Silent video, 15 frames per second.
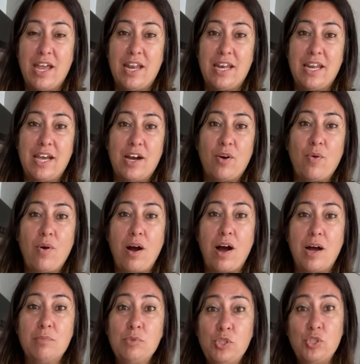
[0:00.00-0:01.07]
Now,
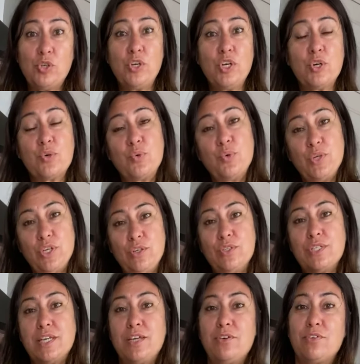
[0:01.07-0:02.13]
I'm sure you're all
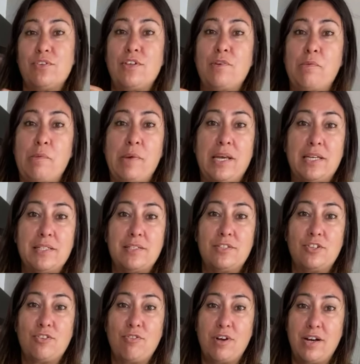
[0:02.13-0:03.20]
using your Thermomix to
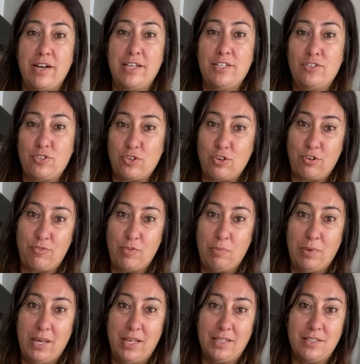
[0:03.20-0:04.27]
grind coffee
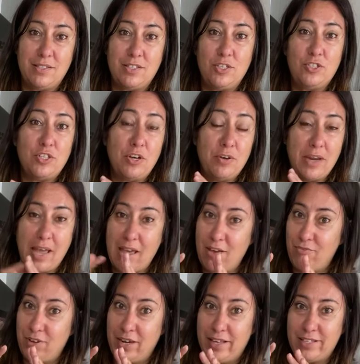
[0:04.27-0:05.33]
beans. You don't
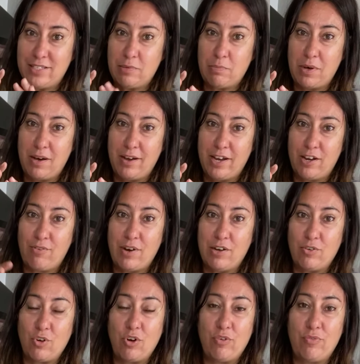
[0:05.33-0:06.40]
ever need to buy ground
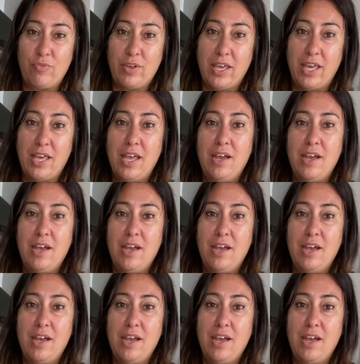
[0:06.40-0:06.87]
coffee.